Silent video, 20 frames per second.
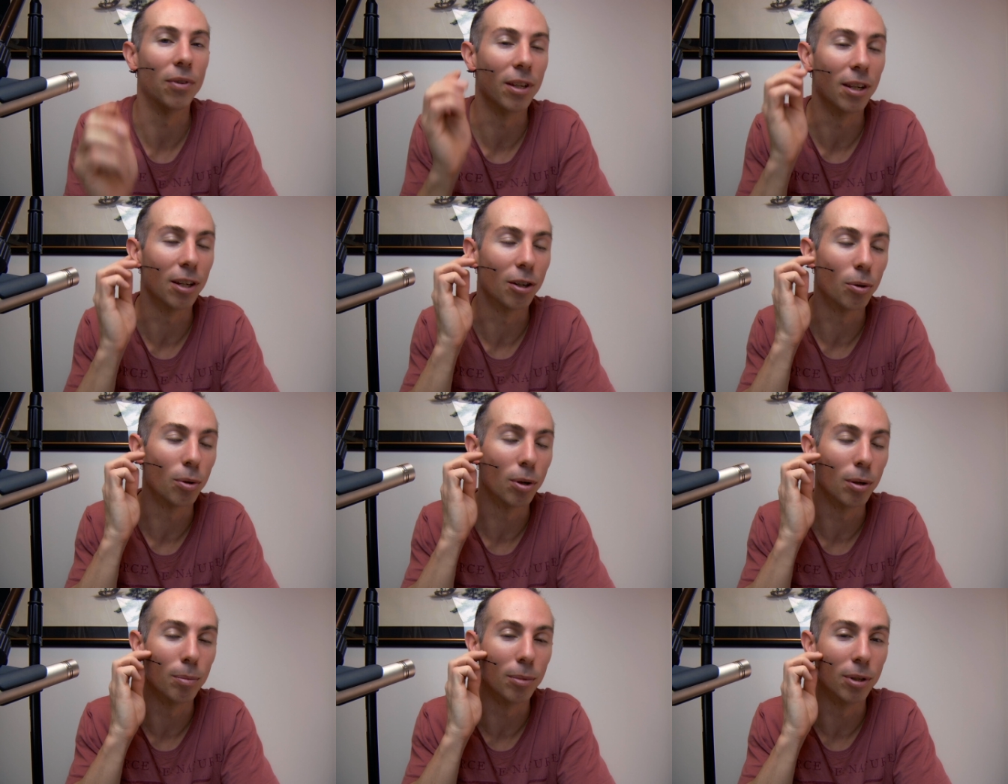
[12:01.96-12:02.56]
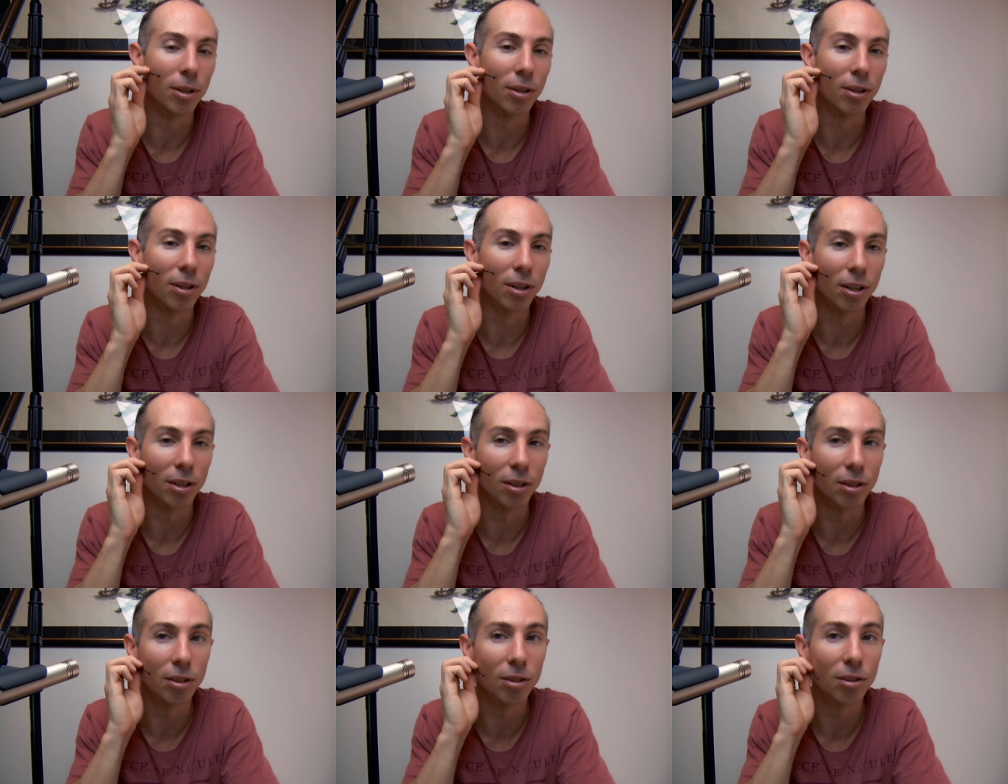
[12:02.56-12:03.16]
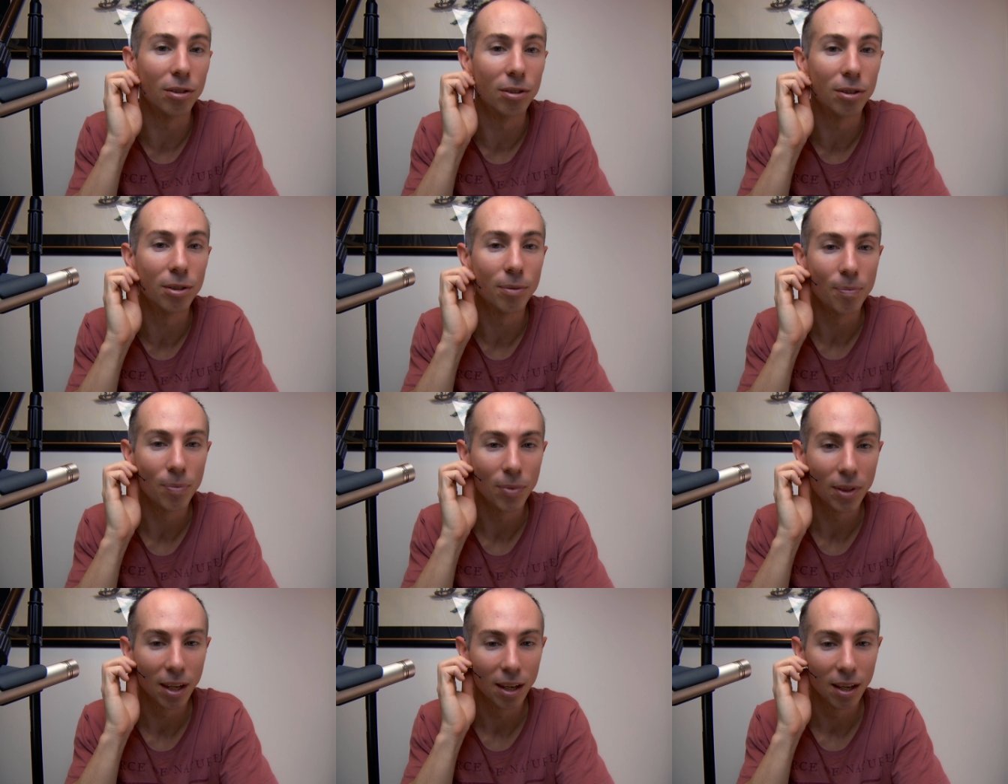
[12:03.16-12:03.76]
the equipment that I use,
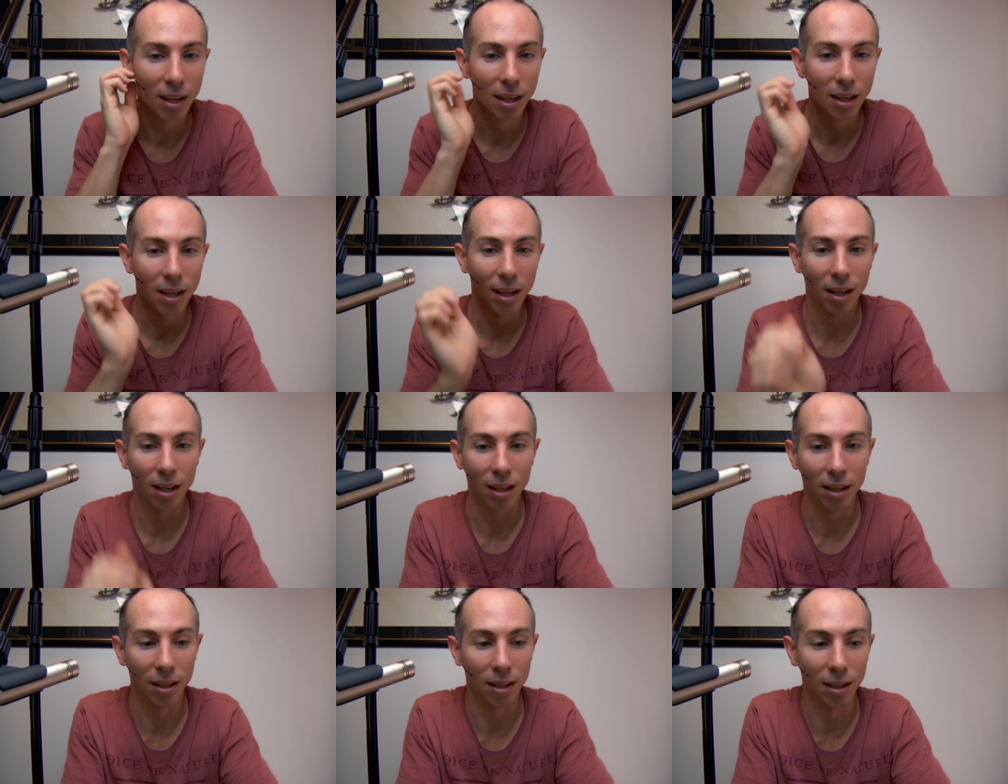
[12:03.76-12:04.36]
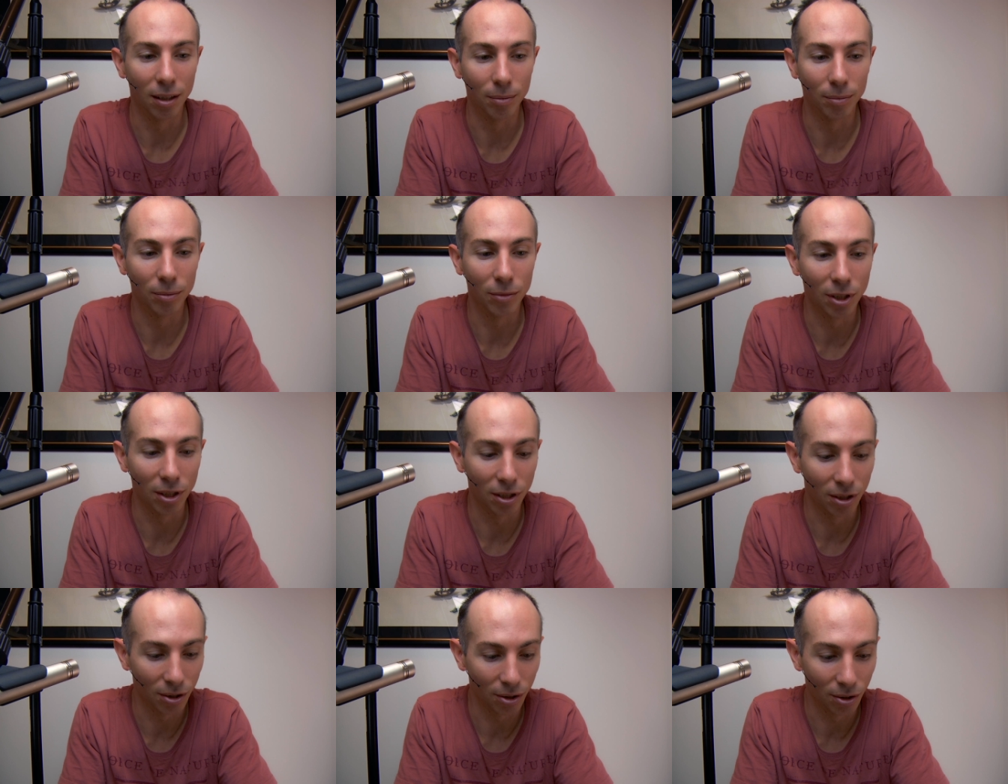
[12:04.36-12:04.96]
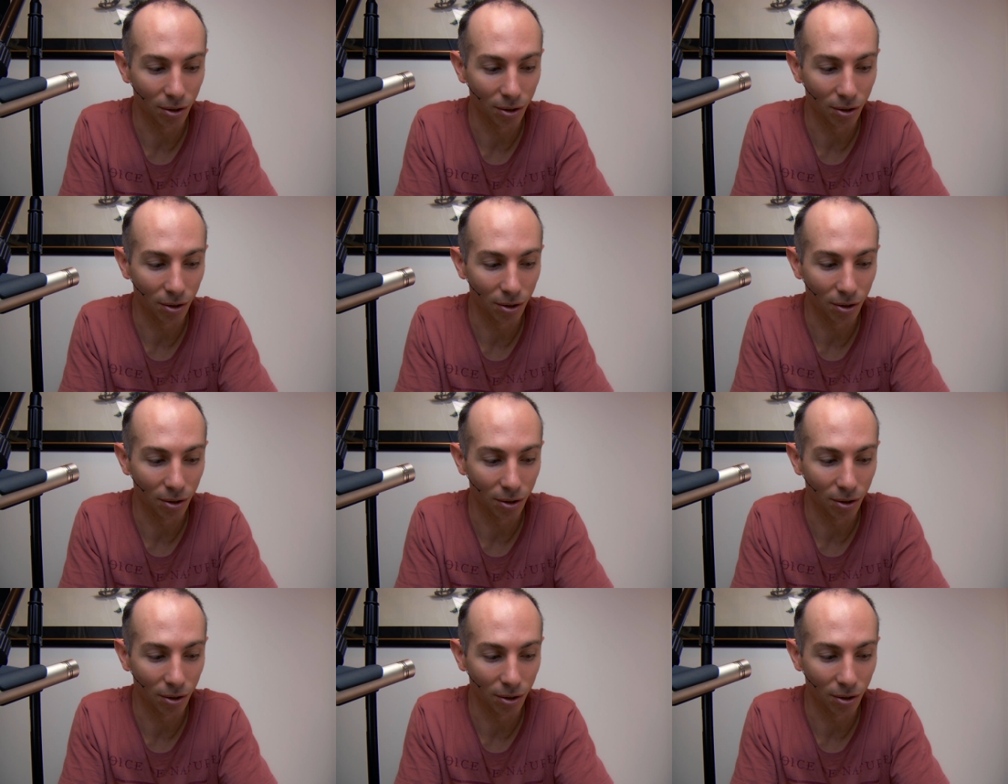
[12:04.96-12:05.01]
just